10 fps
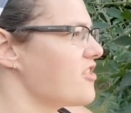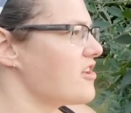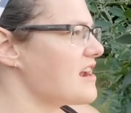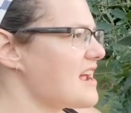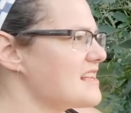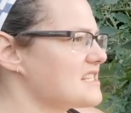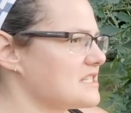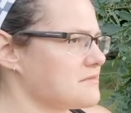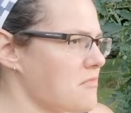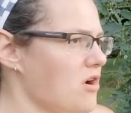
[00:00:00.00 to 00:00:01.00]
they're not as
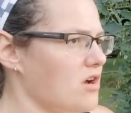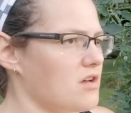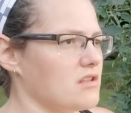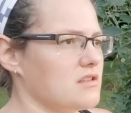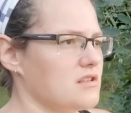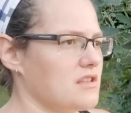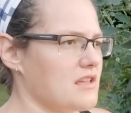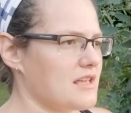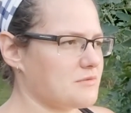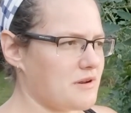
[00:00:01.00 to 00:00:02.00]
small
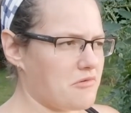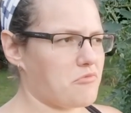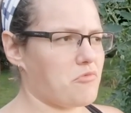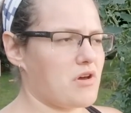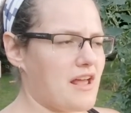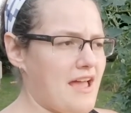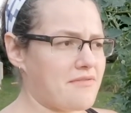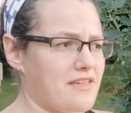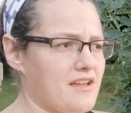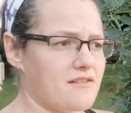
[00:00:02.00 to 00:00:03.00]
as what I
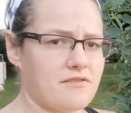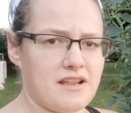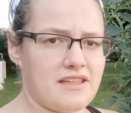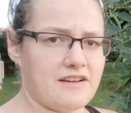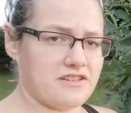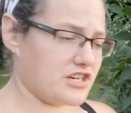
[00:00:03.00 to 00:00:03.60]
think of when I think of a